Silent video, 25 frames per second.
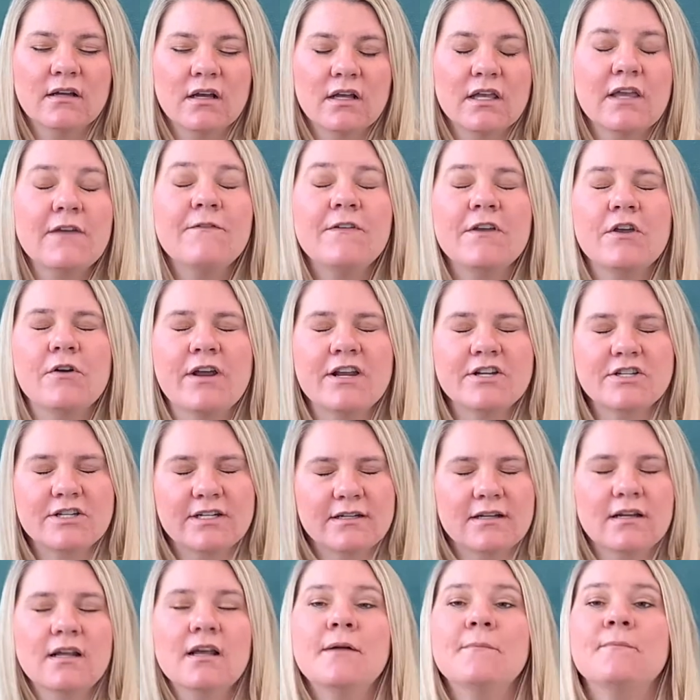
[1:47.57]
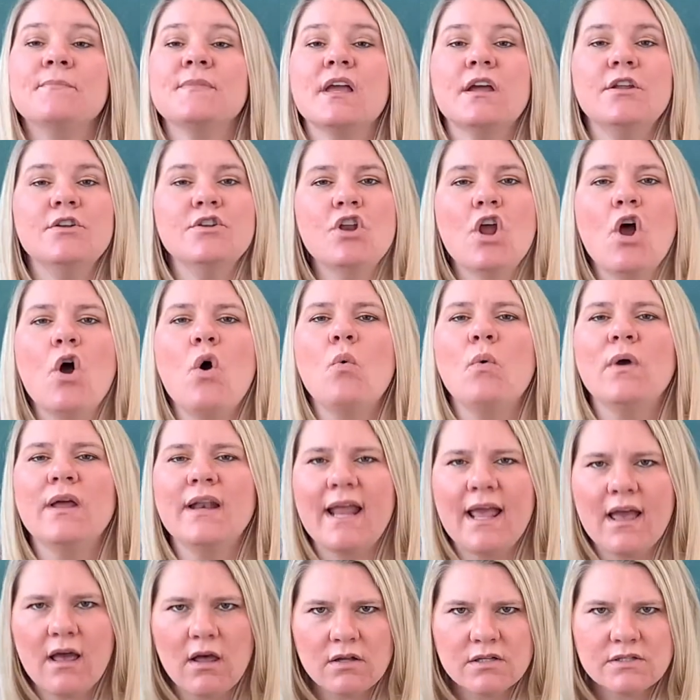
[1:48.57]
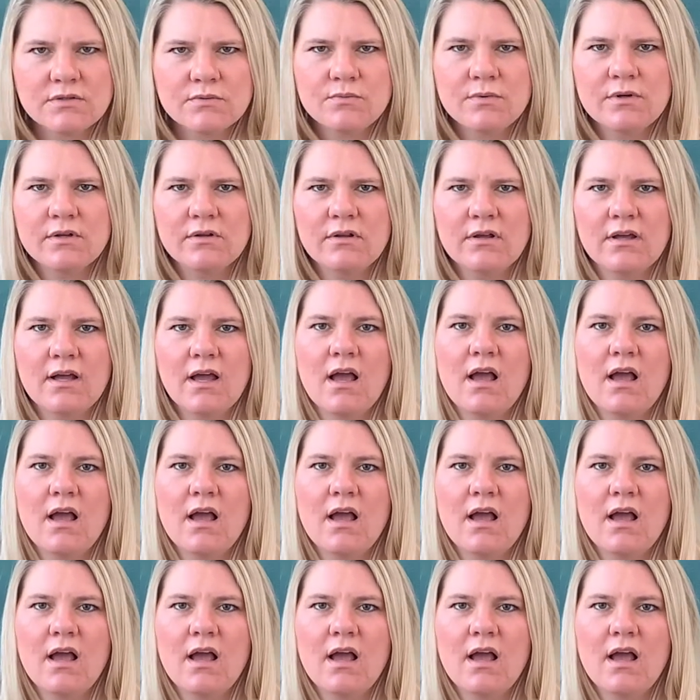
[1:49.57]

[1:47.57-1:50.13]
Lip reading: Configuration. No one else will.